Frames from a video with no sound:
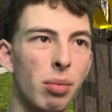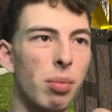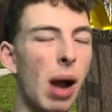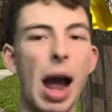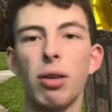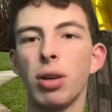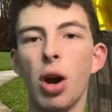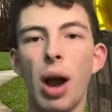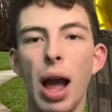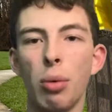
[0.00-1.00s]
I don't know
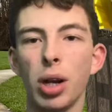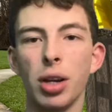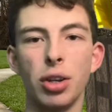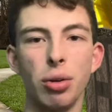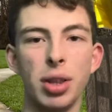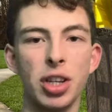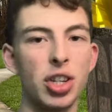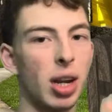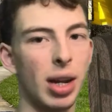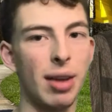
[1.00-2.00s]
how we're going to do it this
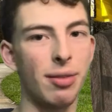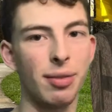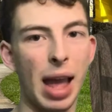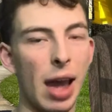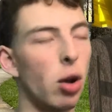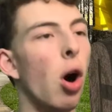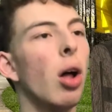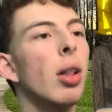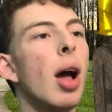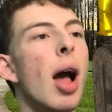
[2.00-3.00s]
year, if at
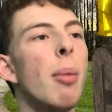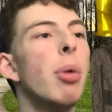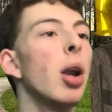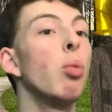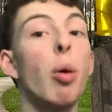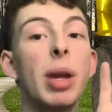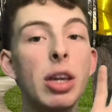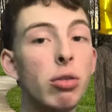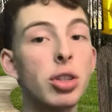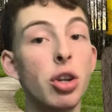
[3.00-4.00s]
all. But what we
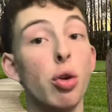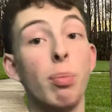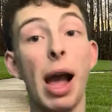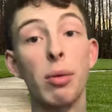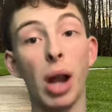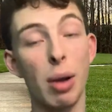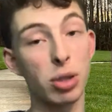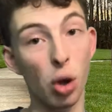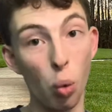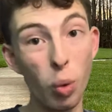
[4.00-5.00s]
used to do, back when I was
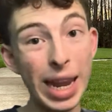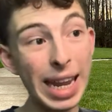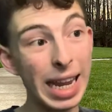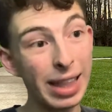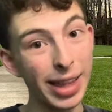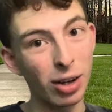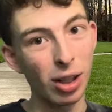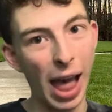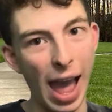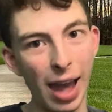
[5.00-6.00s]
a wee little
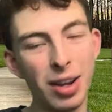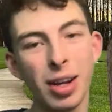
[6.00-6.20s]
lad,